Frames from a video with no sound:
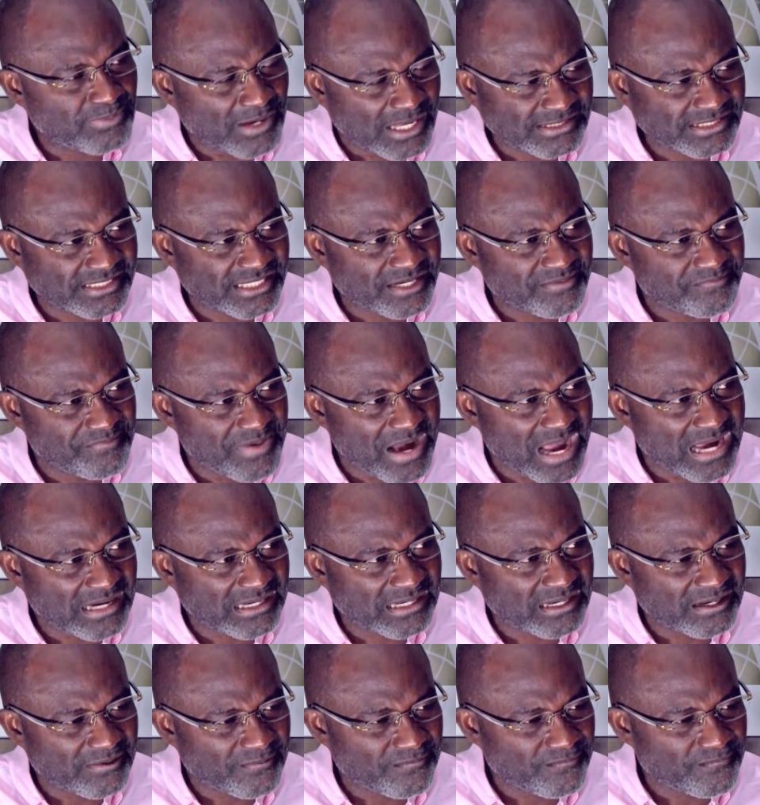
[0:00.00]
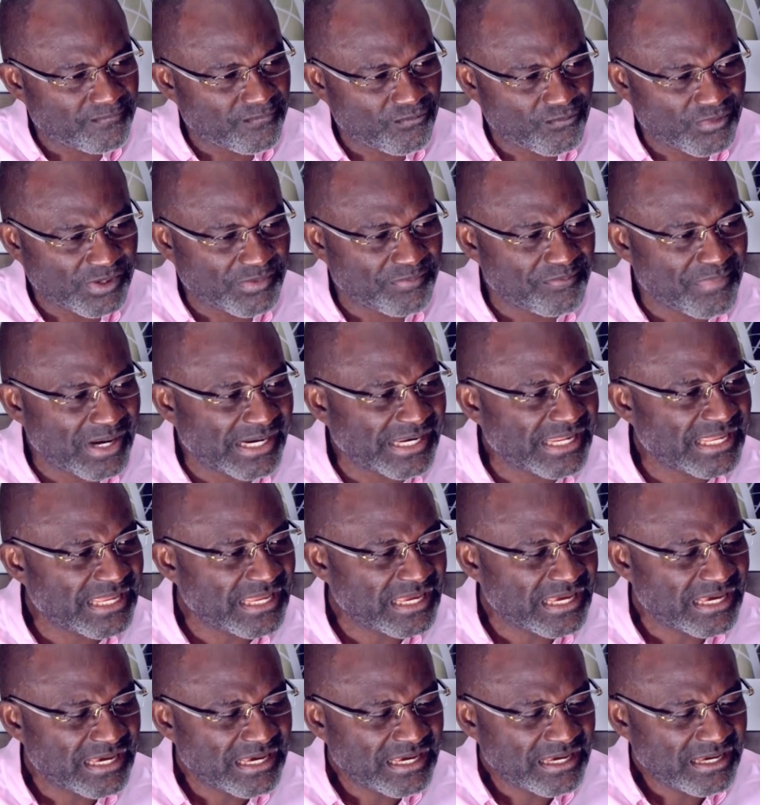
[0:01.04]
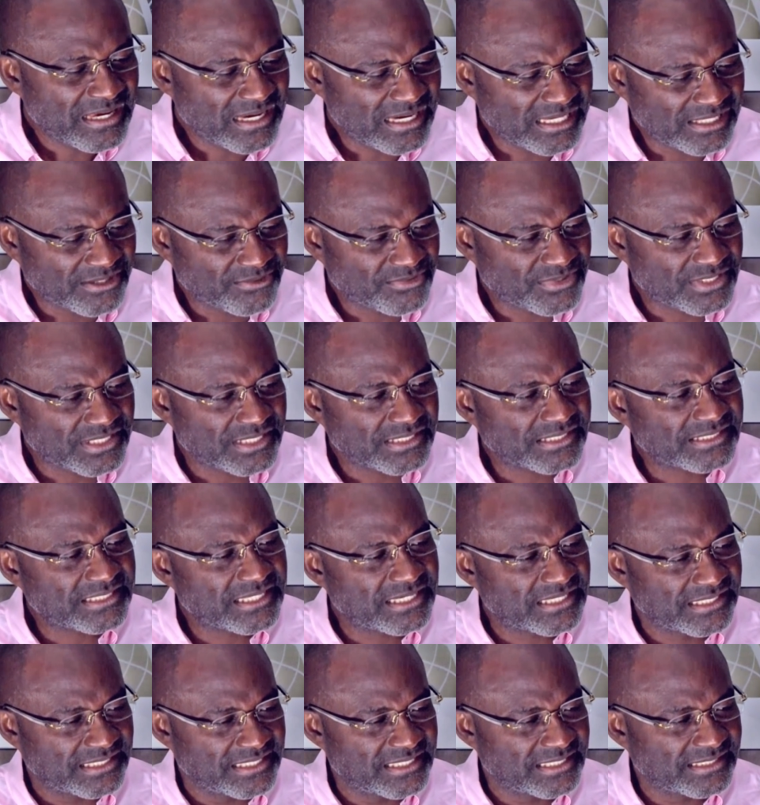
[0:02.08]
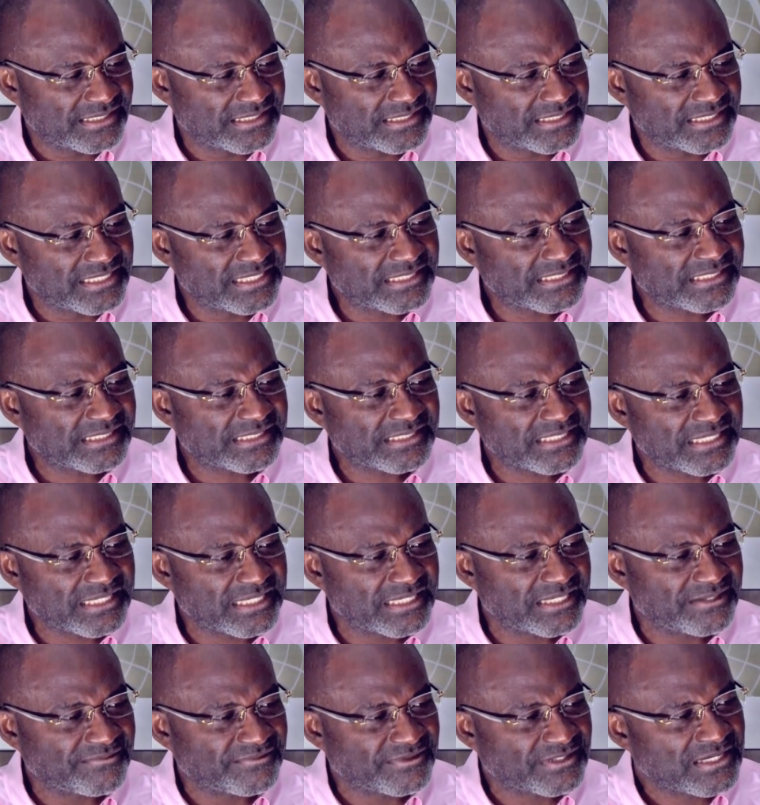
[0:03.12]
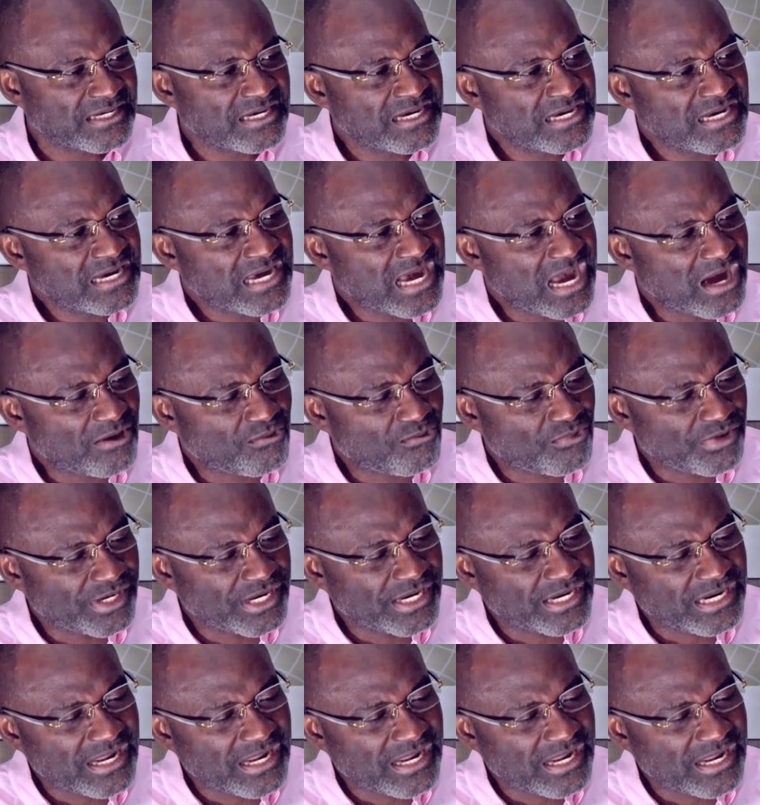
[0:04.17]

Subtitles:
a plastic bag with money, and they'll say, take this. This is a gift. I